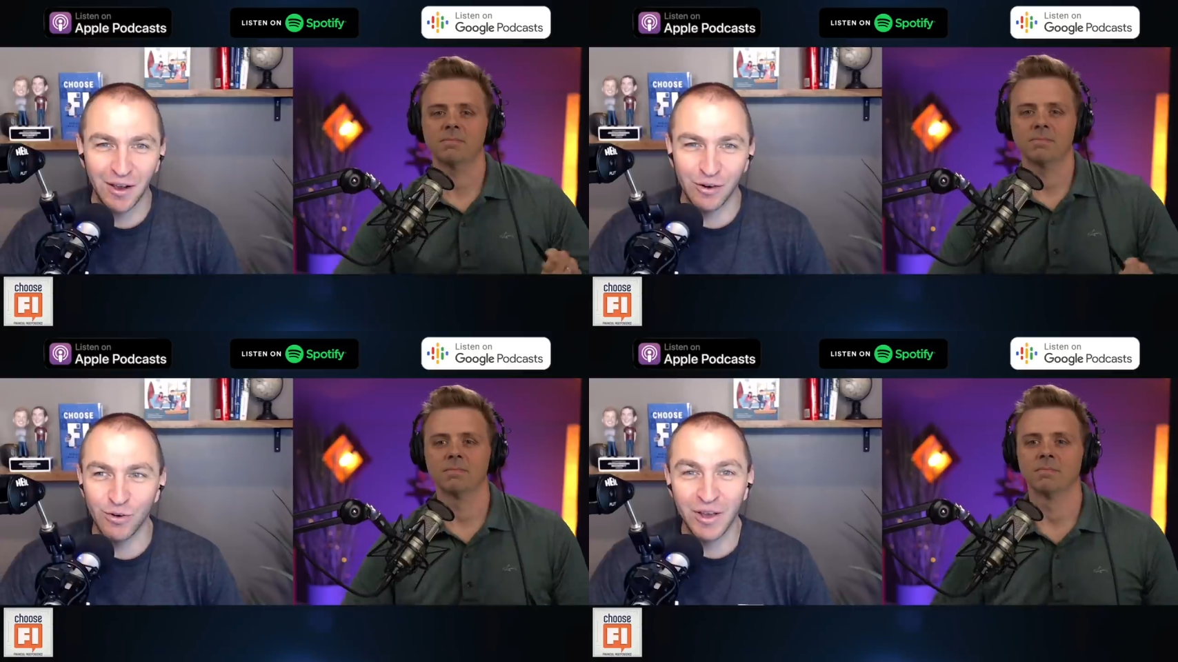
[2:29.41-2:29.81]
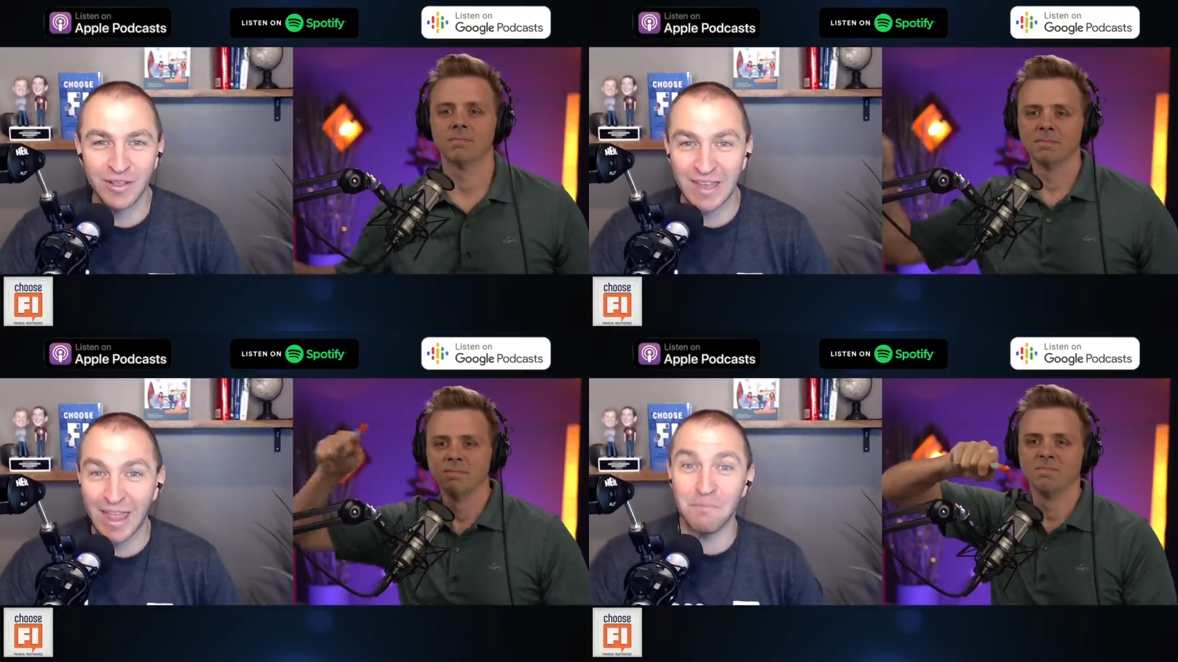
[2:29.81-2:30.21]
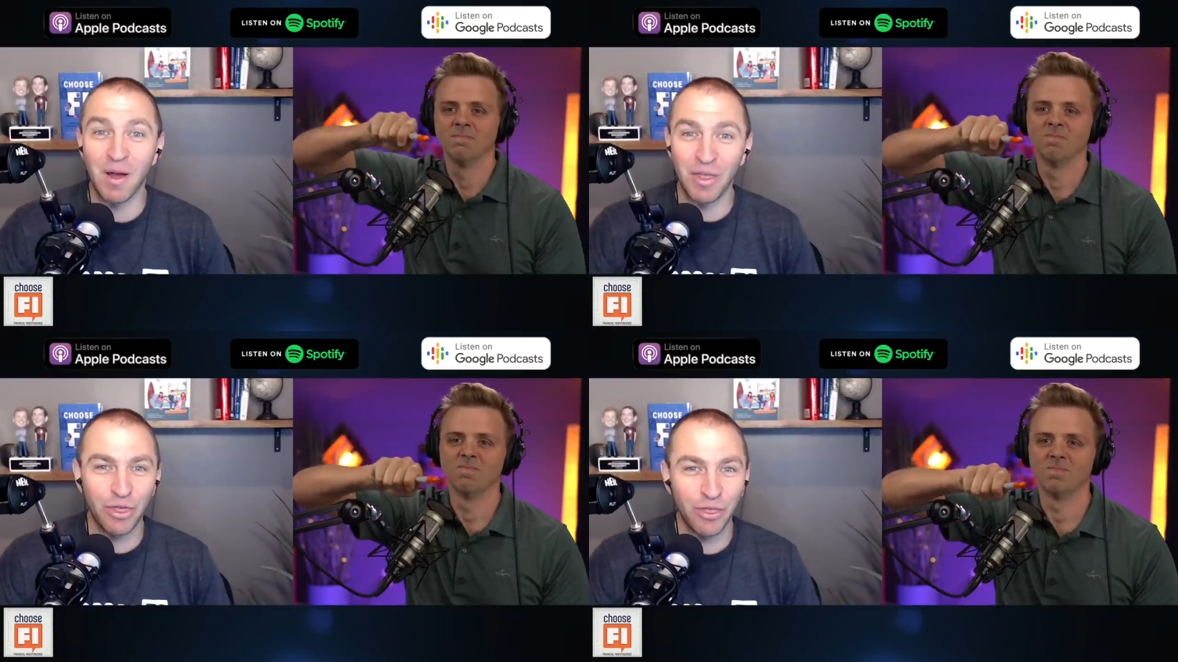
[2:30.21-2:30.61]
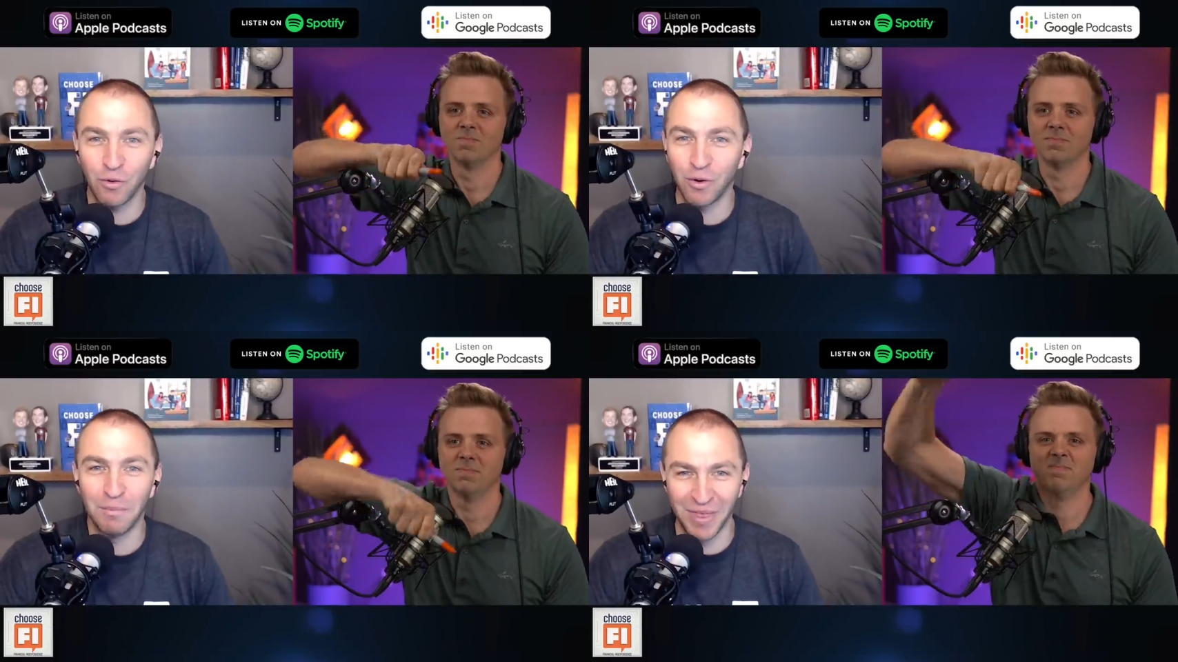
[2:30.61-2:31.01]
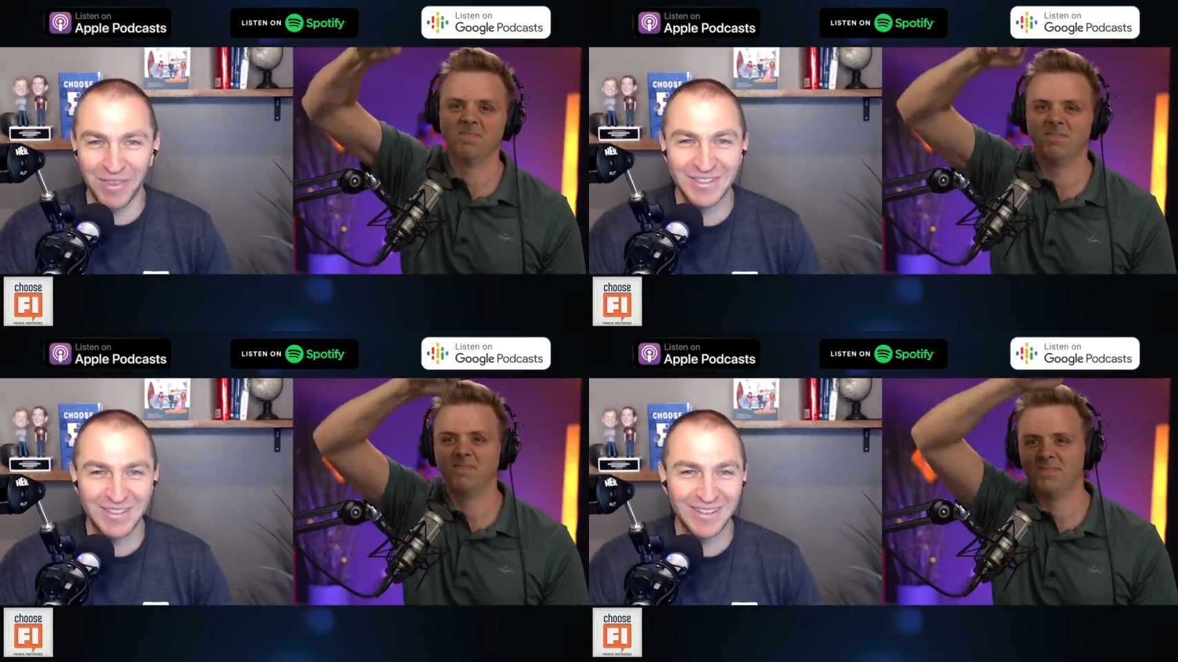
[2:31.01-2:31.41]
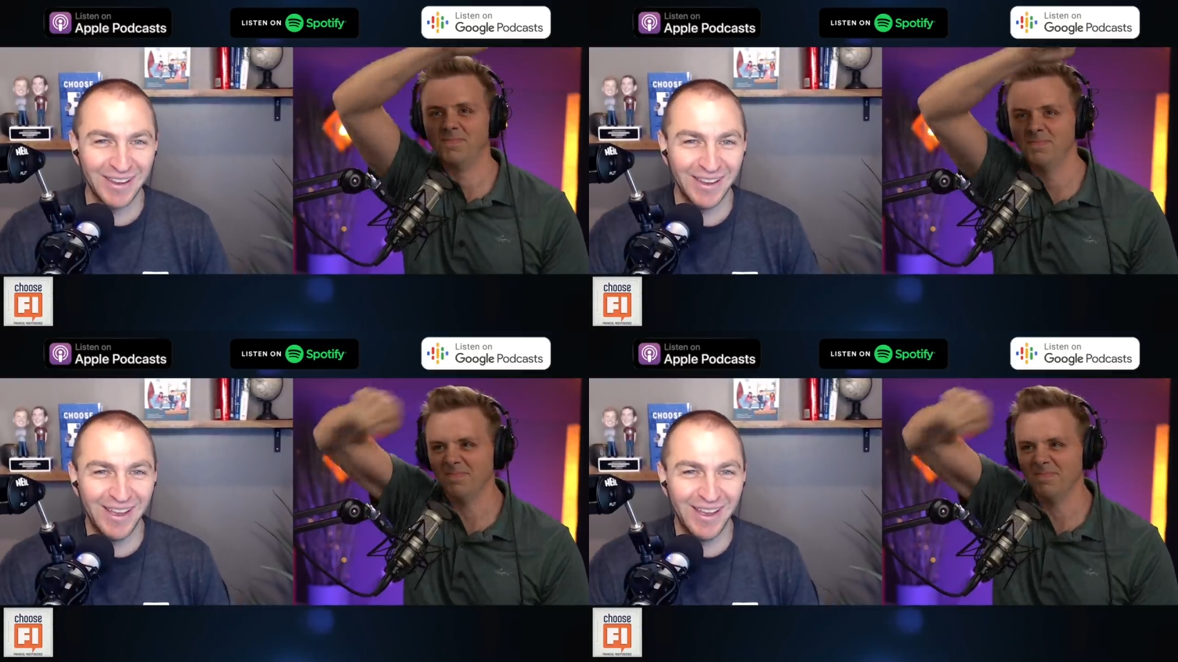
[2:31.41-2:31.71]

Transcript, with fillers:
Speaker 1: across a month or months